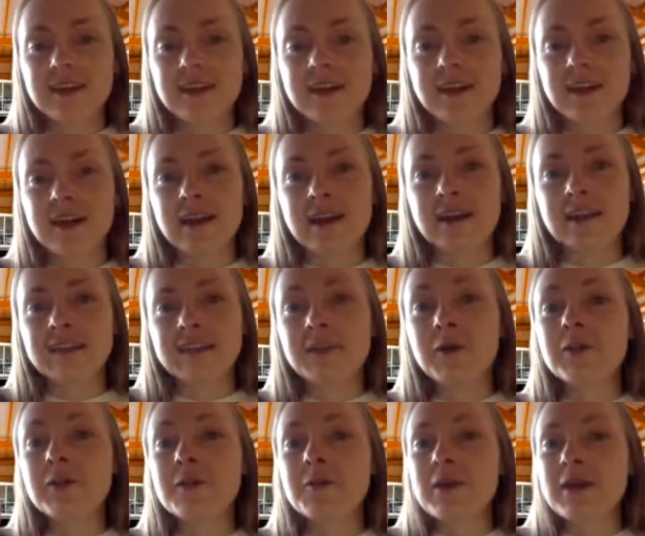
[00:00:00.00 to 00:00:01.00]
The
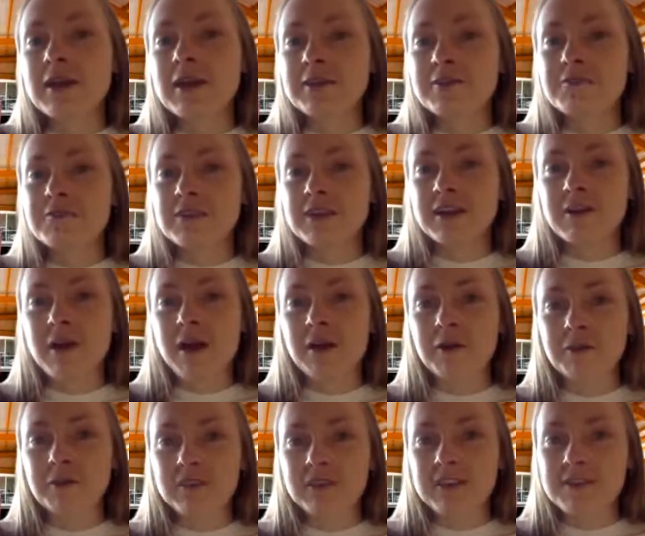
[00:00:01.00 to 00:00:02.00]
only way you can figure
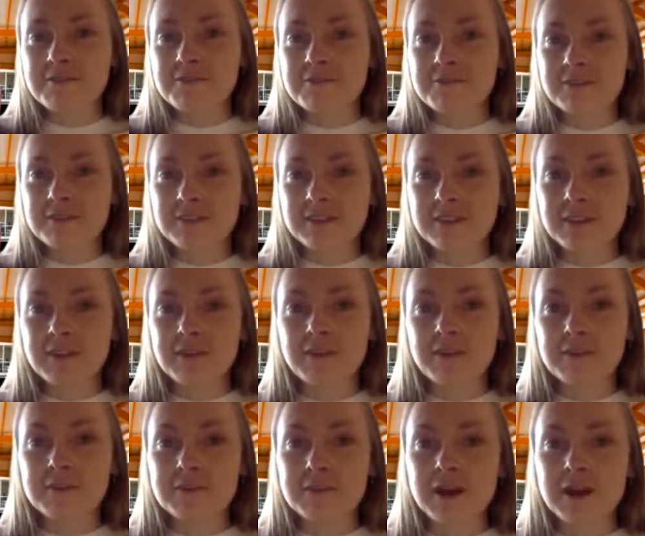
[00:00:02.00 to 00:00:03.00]
out if
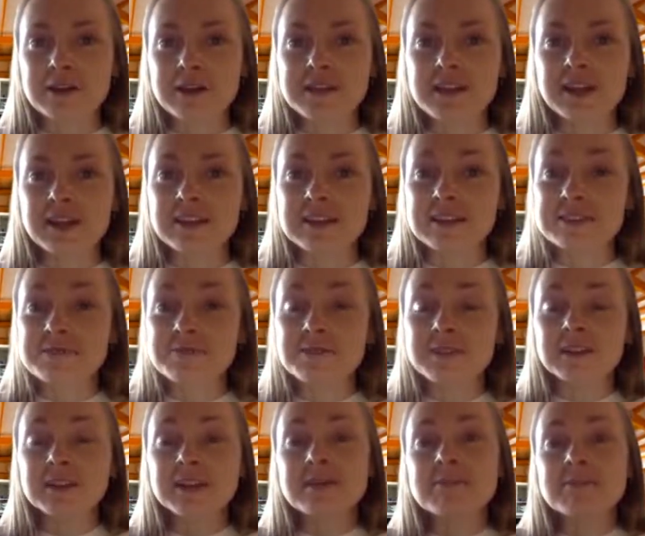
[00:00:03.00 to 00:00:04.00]
your project is
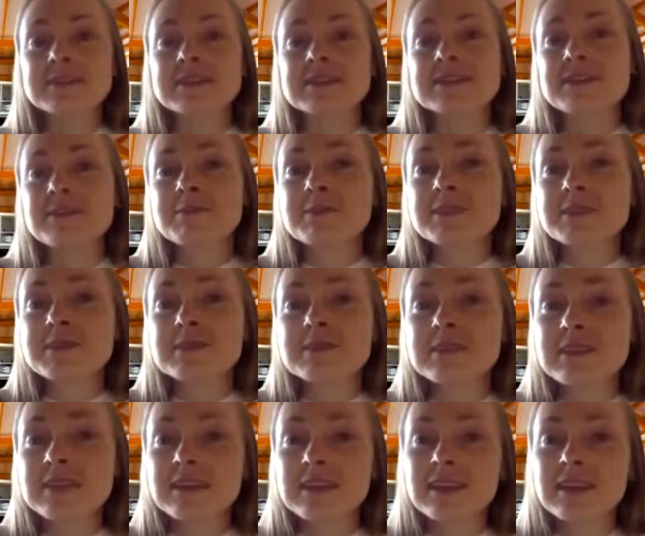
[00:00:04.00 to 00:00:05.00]
really a business
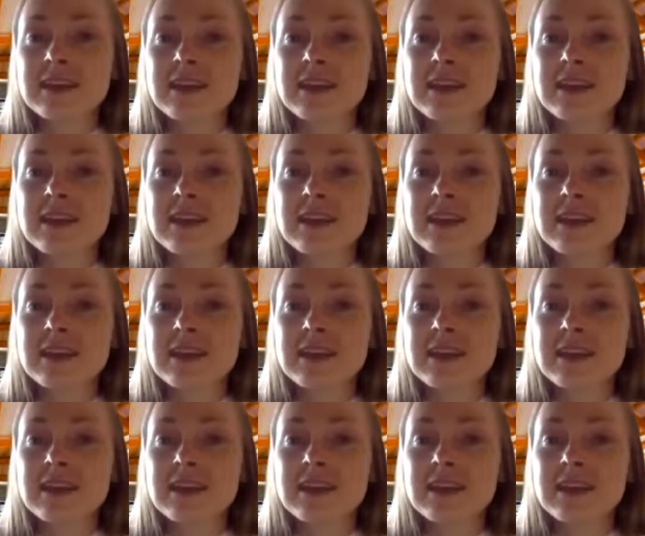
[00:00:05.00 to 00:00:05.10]
opportunity